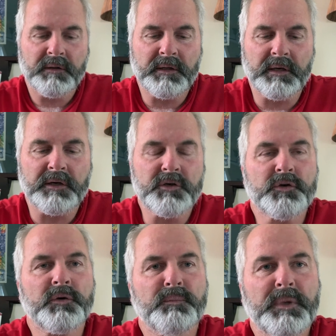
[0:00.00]
I
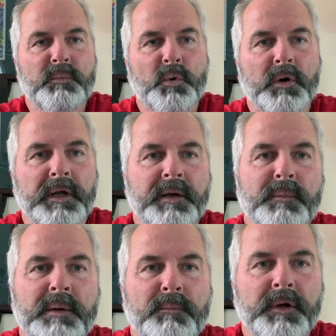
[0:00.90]
shouldn't be more like
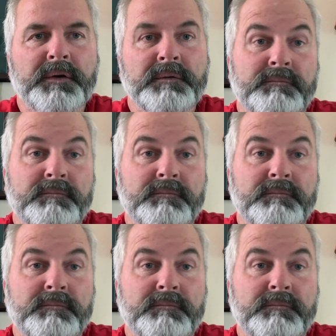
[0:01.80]
my mother?